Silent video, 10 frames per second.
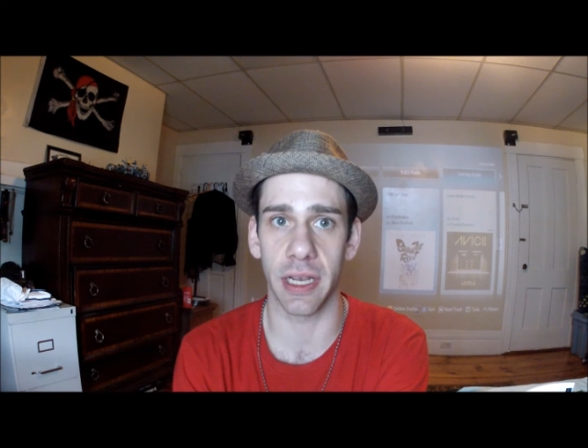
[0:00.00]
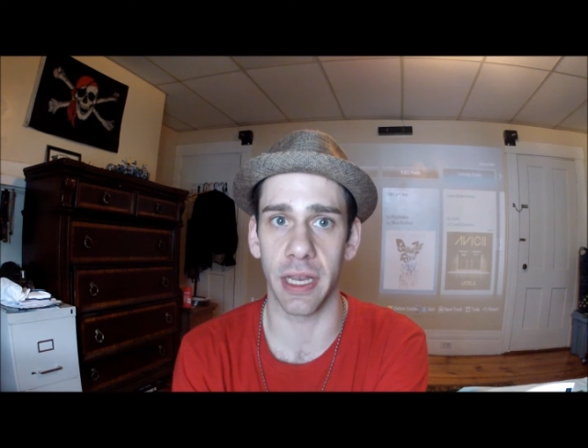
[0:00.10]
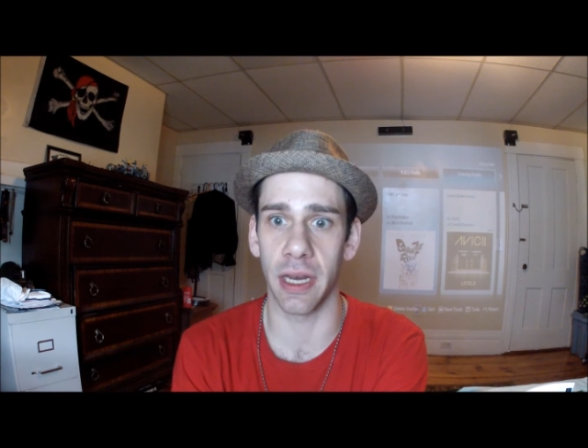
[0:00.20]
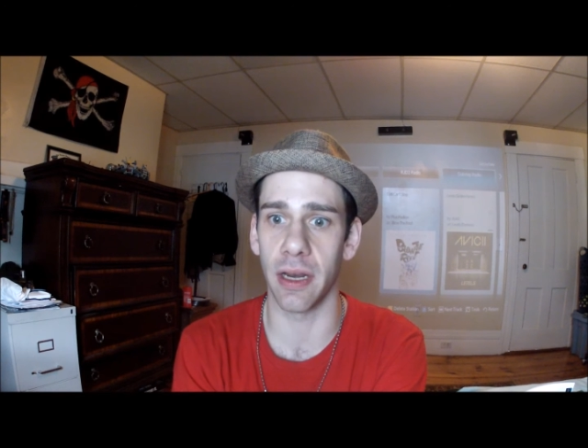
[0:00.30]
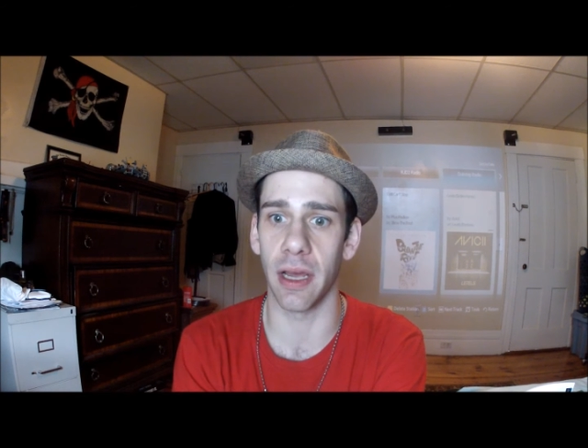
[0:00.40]

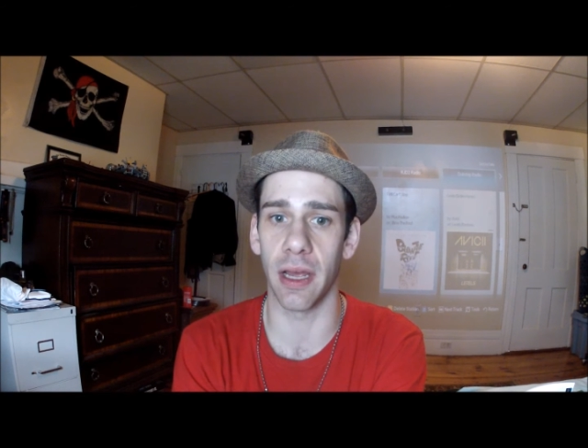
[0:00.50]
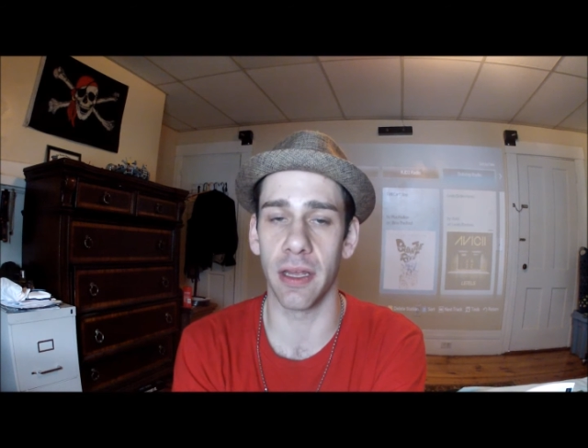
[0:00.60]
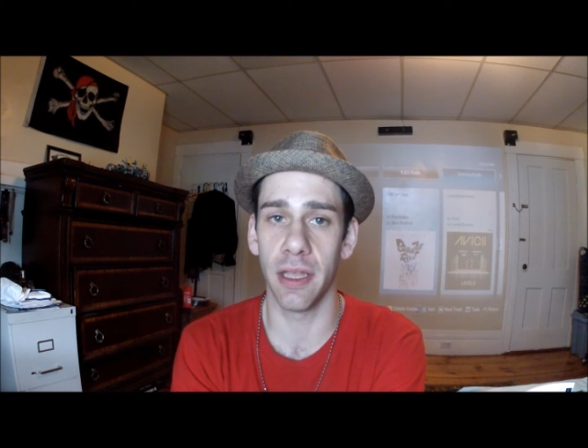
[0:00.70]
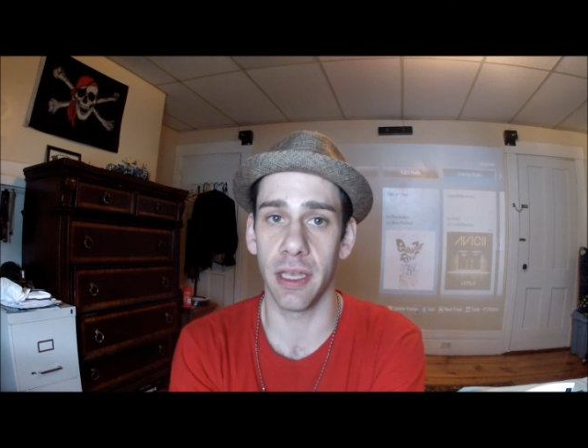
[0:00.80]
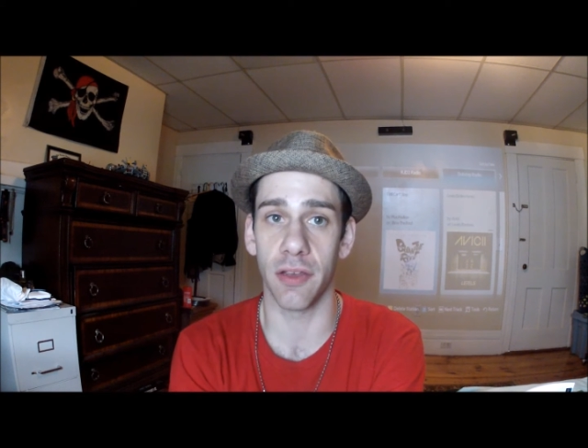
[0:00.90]
And
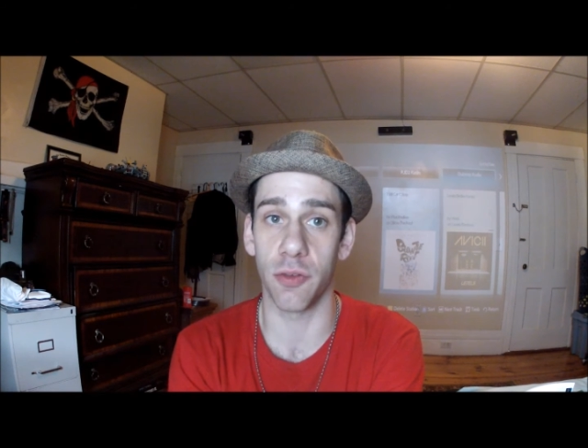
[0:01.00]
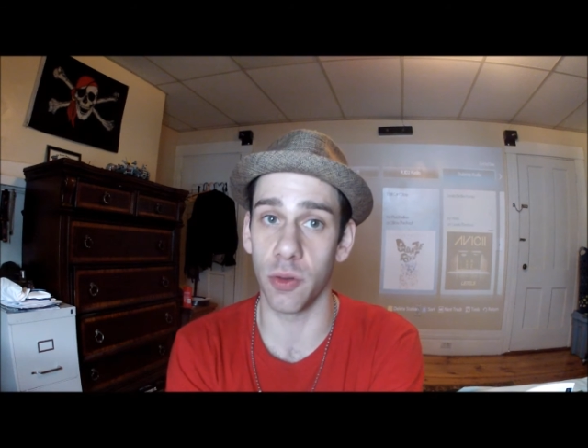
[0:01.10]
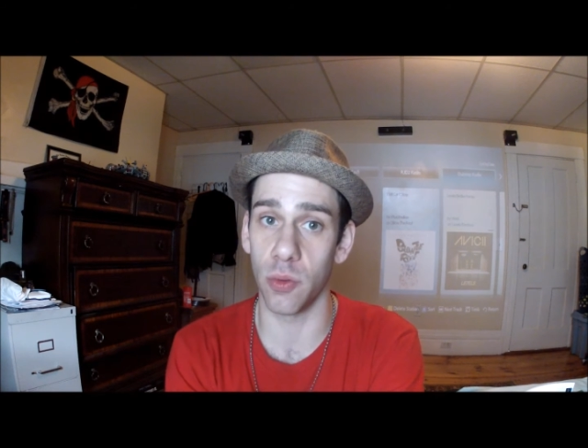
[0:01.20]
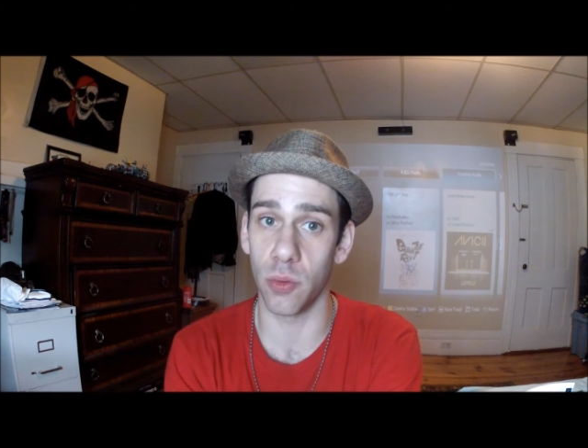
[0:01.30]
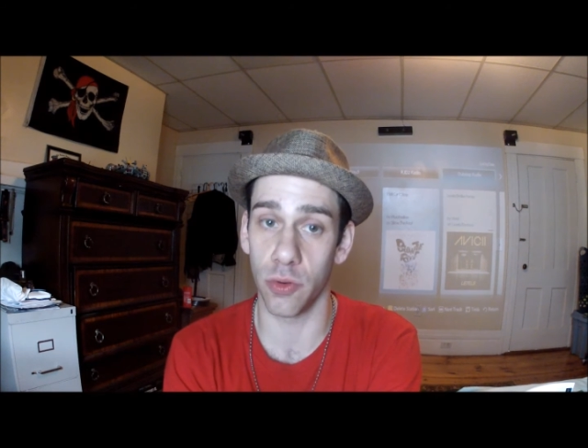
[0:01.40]
if
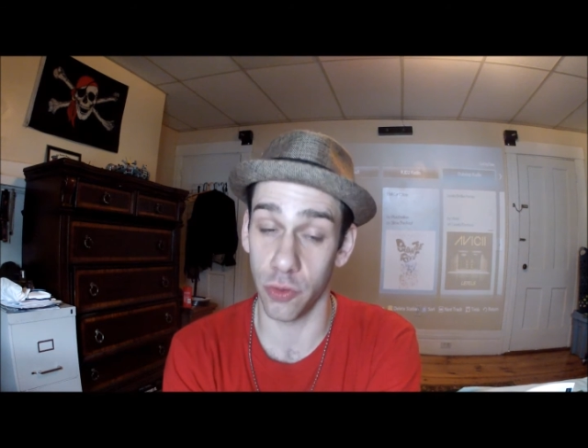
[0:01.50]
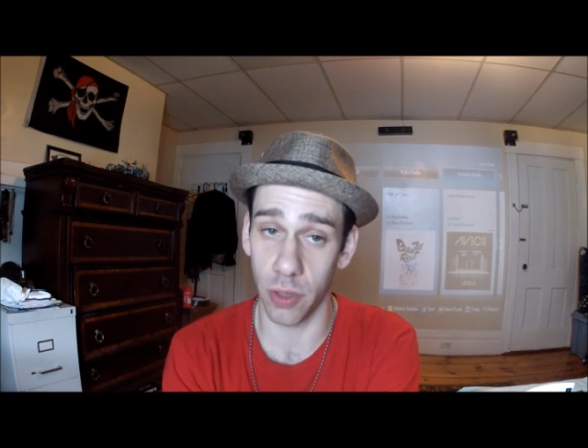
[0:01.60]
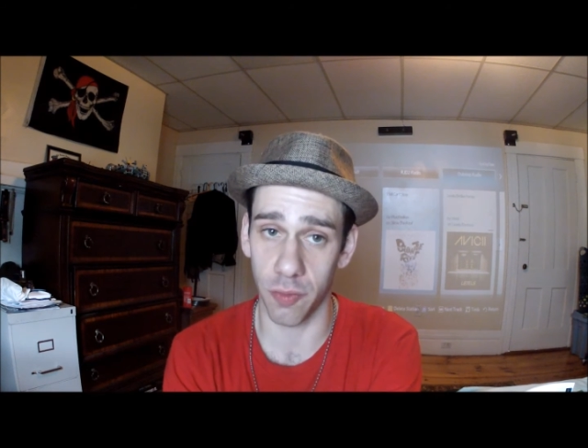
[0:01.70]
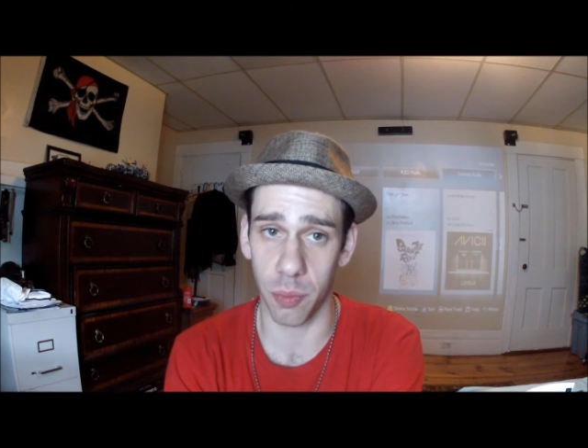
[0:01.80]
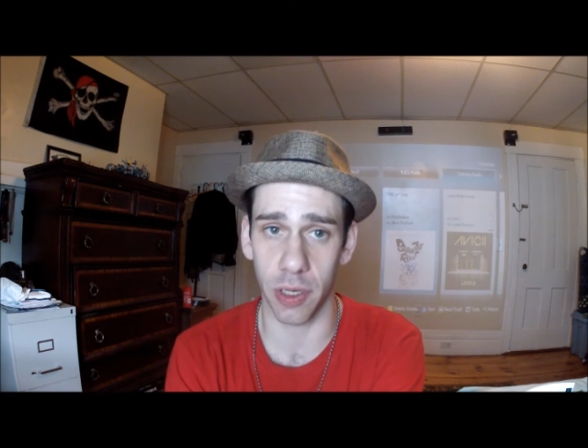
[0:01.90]
you do
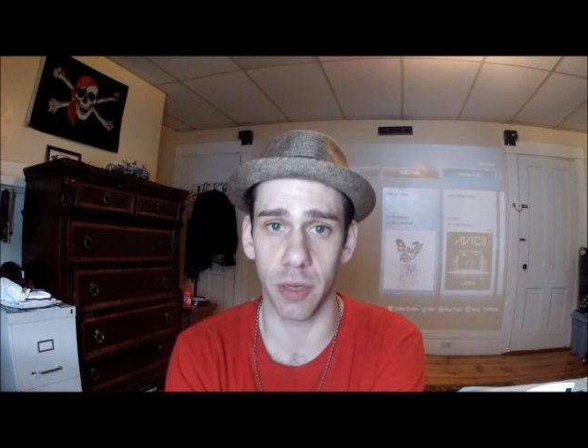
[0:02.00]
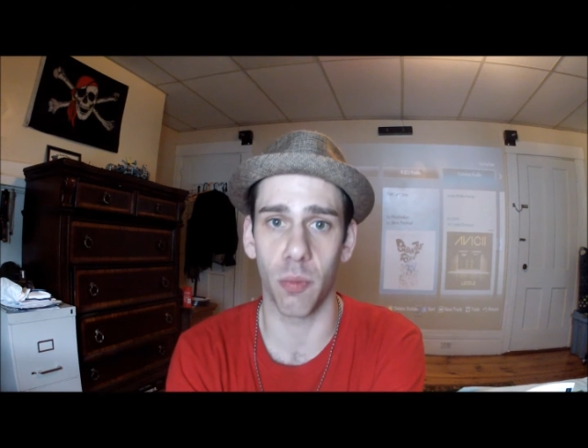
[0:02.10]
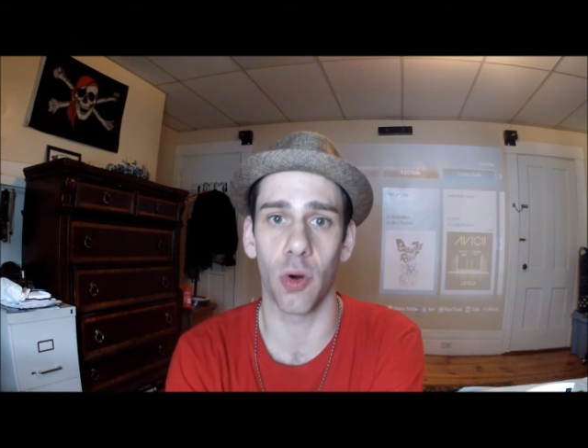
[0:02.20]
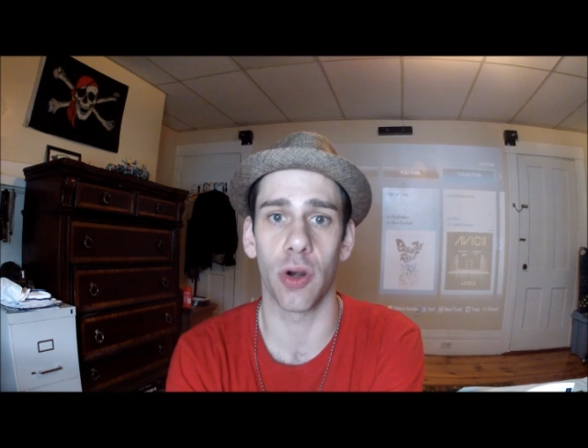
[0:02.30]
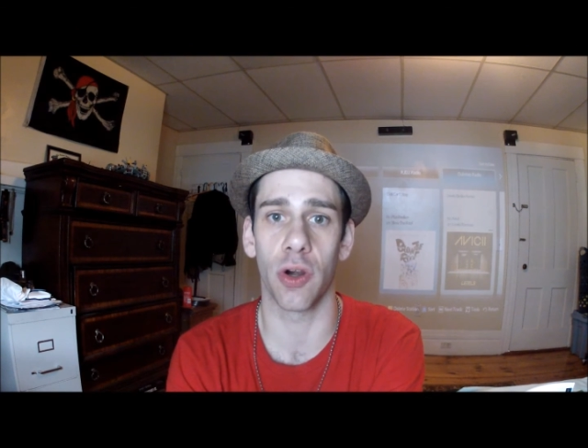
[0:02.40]
have a brick and
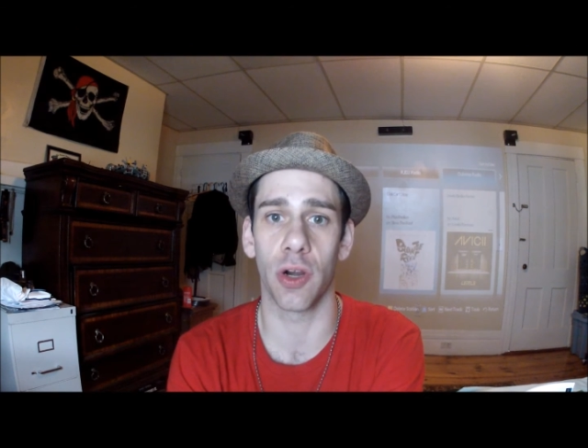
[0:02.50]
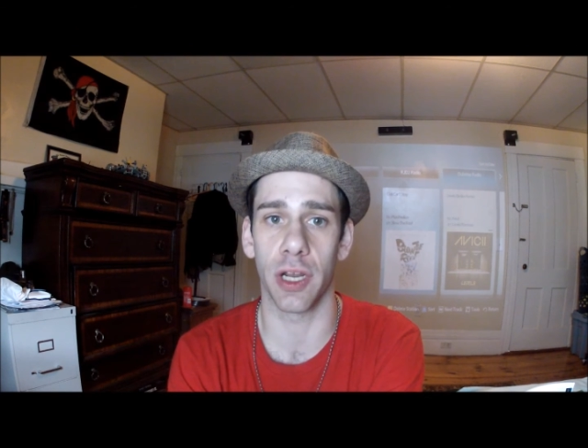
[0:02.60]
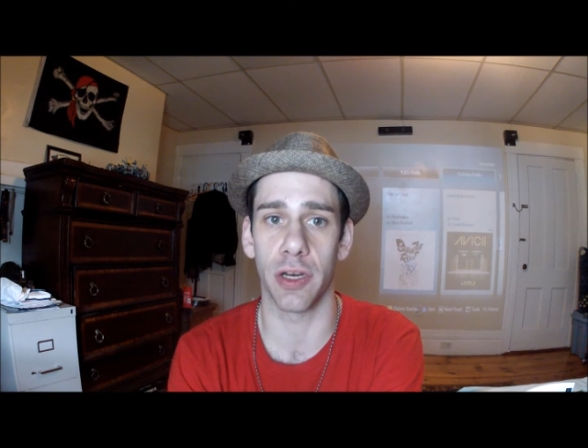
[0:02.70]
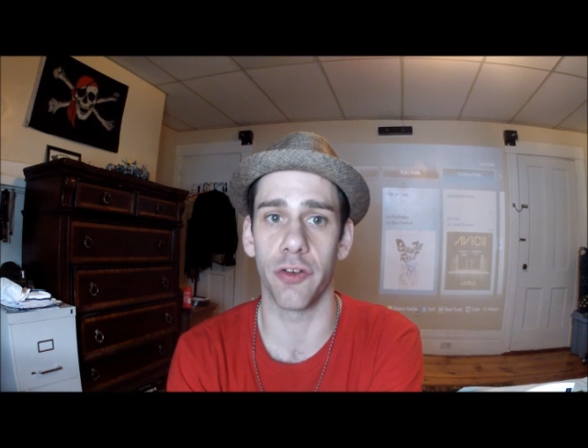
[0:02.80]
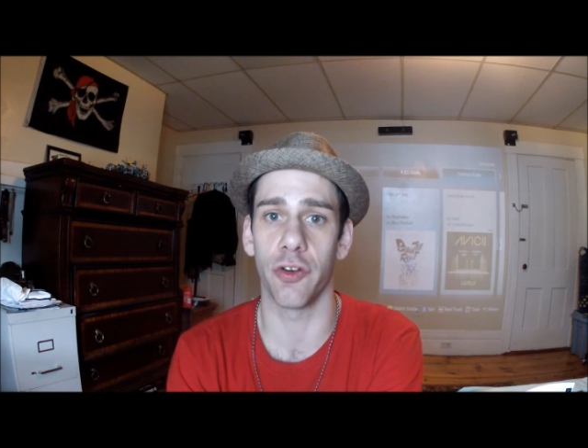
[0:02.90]
mortar
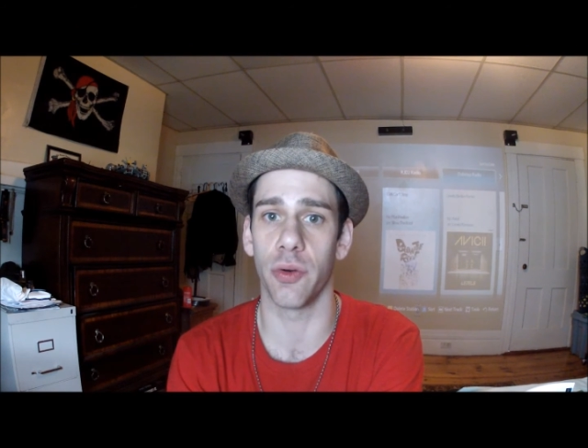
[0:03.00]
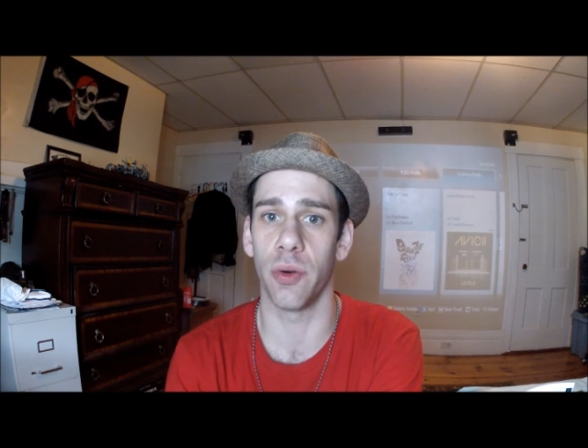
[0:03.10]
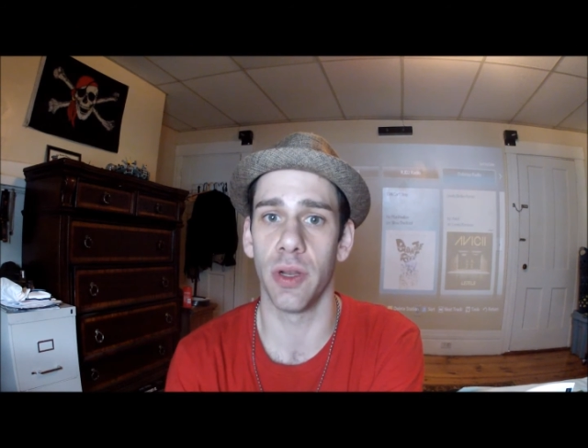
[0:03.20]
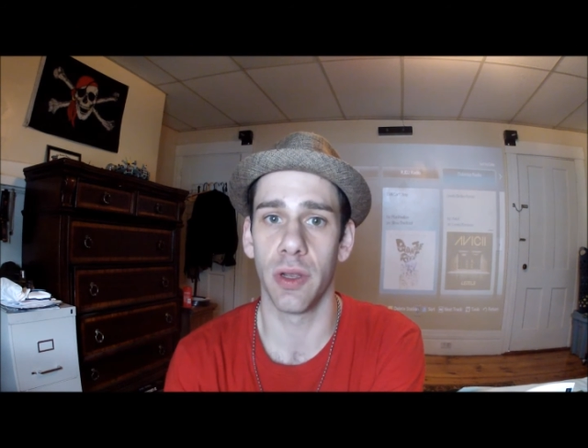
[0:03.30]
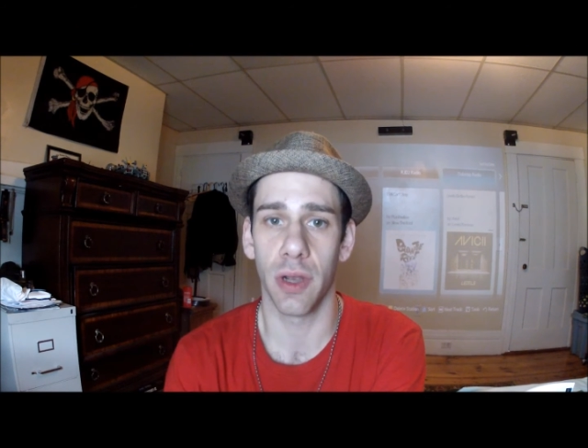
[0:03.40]
and you